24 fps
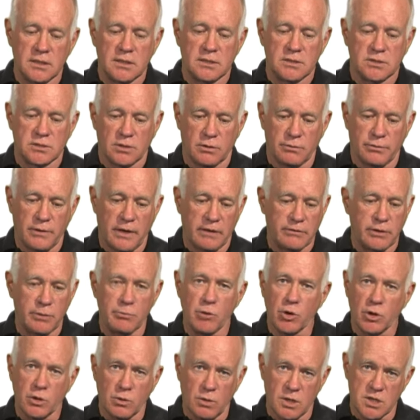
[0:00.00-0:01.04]
So if you have any
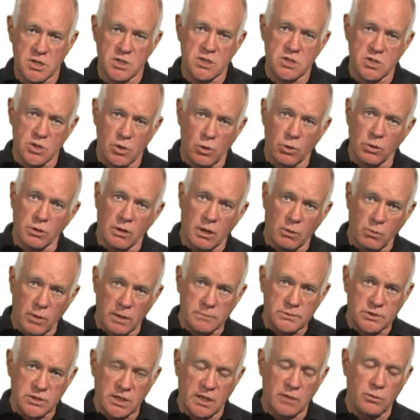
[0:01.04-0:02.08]
more questions, go to our
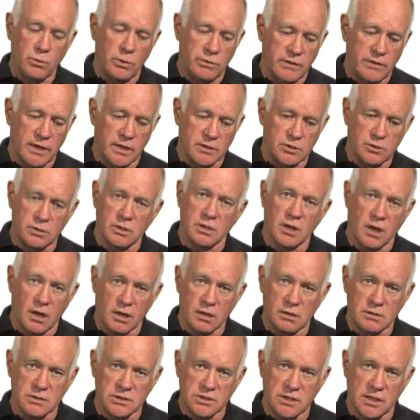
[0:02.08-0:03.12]
website. got good
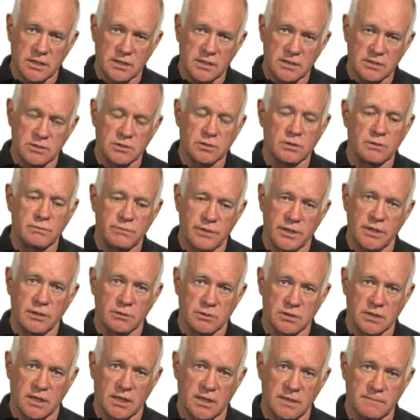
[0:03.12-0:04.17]
articles on this, good
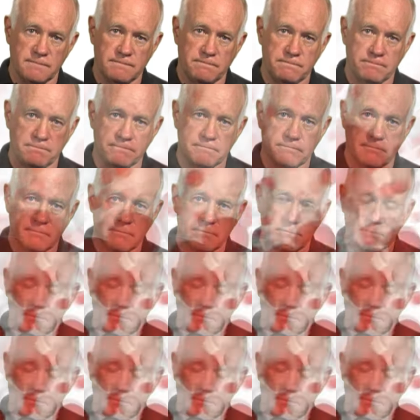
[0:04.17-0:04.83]
videos on it.